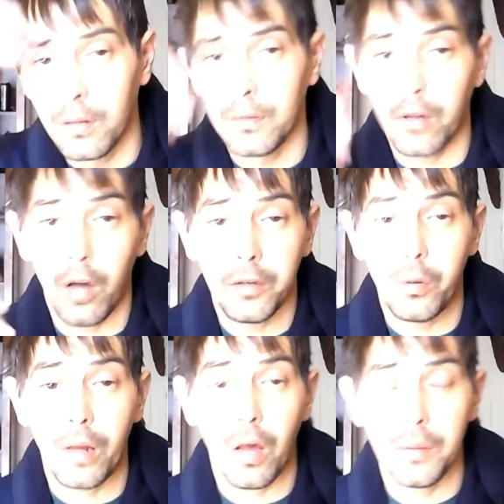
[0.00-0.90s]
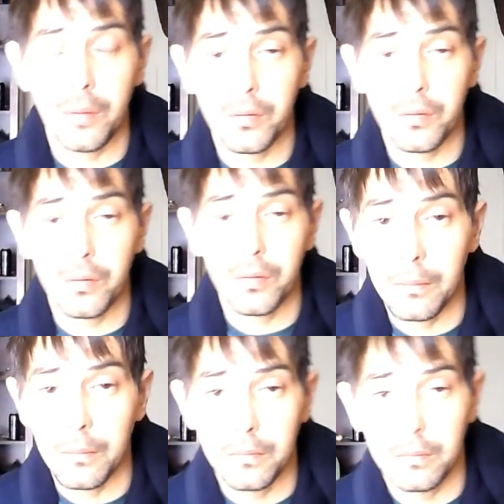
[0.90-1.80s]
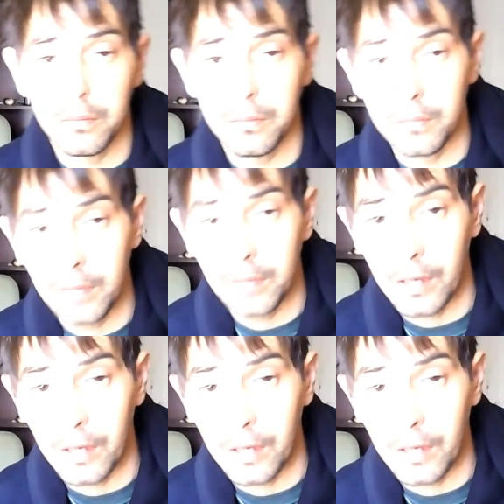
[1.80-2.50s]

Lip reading: Dog, you want to help me with this map? Yes.